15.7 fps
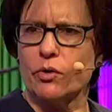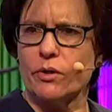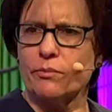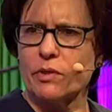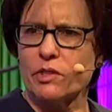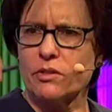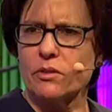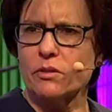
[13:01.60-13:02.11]
going
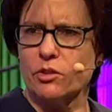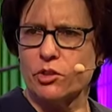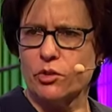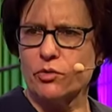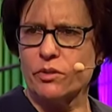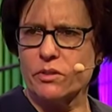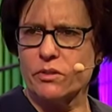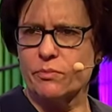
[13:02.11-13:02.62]
because, you
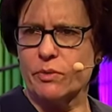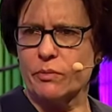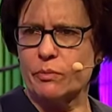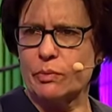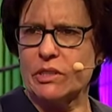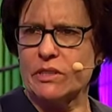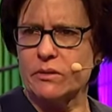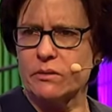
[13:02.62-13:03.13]
know, this has been
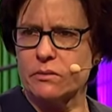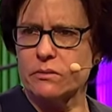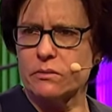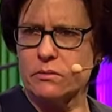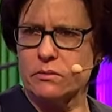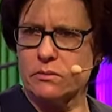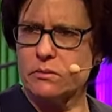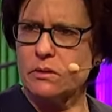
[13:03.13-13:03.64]
a big
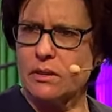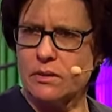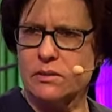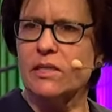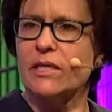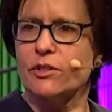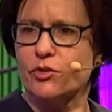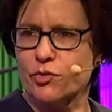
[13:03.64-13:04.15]

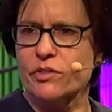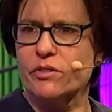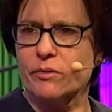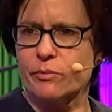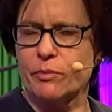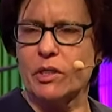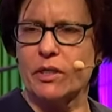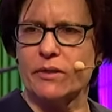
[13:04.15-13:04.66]
it's an
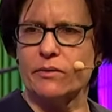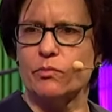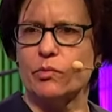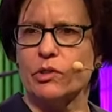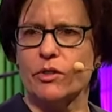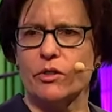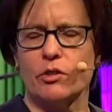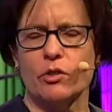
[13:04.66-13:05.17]
interest of mine where
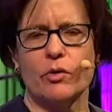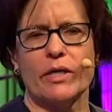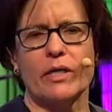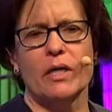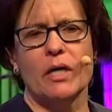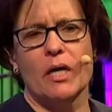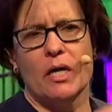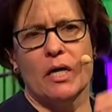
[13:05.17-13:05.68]
right. they're going.
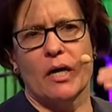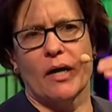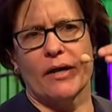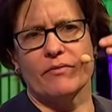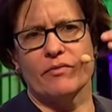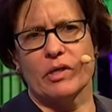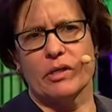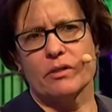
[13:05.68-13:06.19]
I
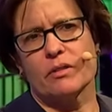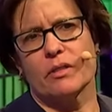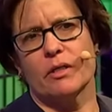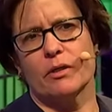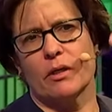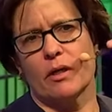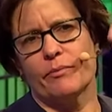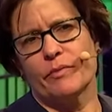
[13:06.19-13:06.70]
have a
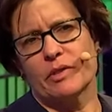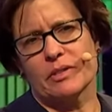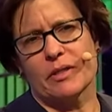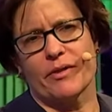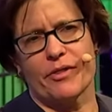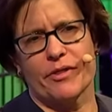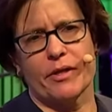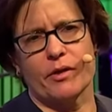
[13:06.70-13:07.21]
theory, it's
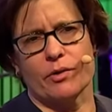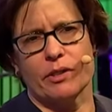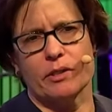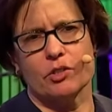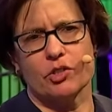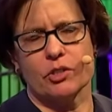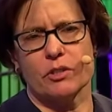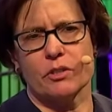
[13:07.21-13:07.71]
not a theory,
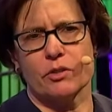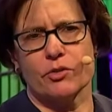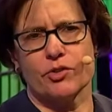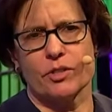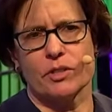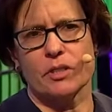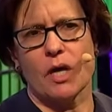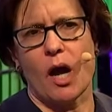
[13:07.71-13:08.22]
it's just
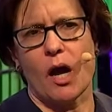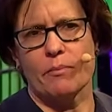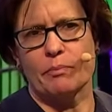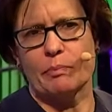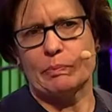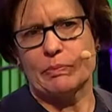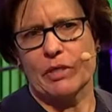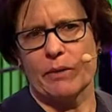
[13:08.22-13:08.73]
there's the top
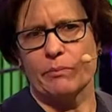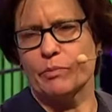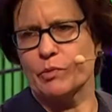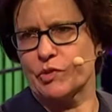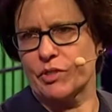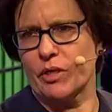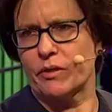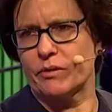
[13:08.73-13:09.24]

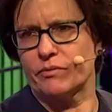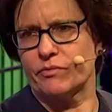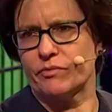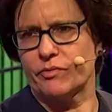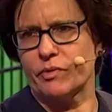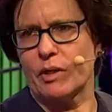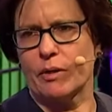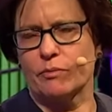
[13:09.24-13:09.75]
10% of,
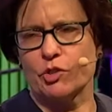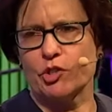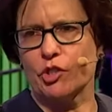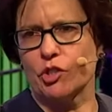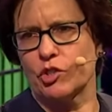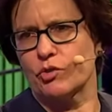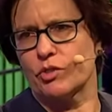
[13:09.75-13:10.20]
and I'm just going to